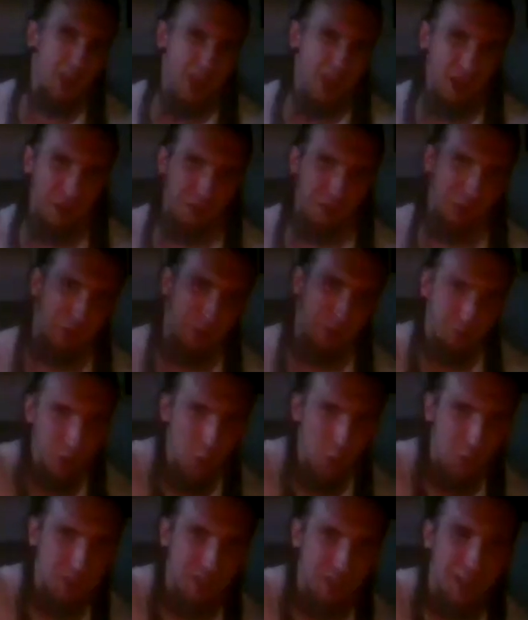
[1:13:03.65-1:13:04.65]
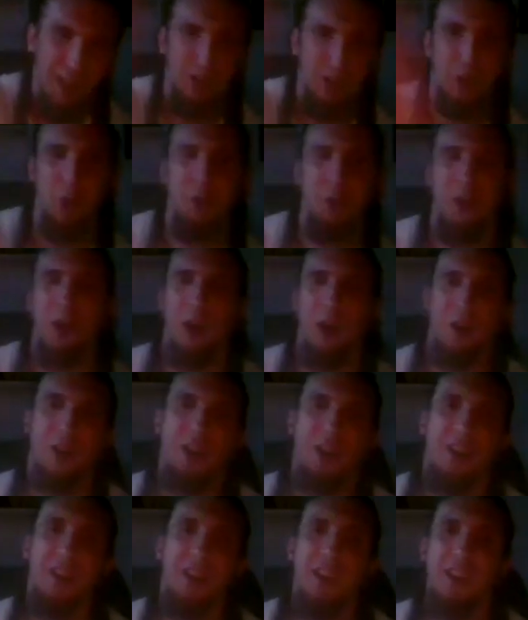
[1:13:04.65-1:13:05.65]
and throws it at Gunnar
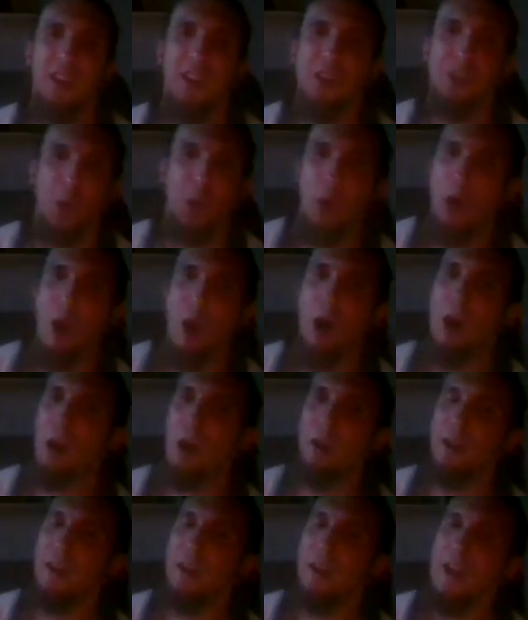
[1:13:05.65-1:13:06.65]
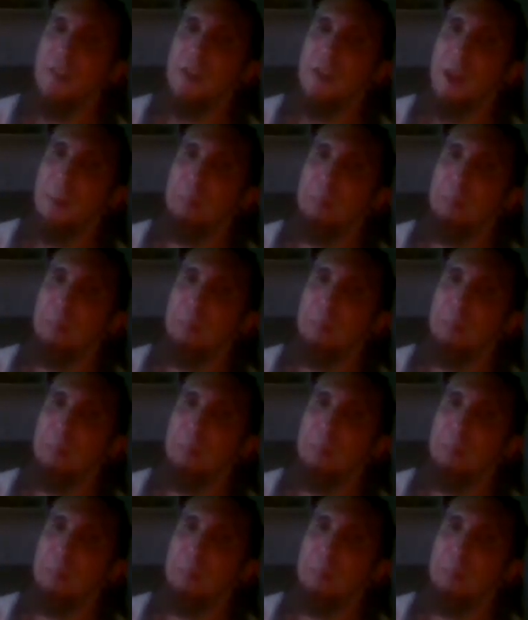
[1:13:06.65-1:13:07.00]
so hard that it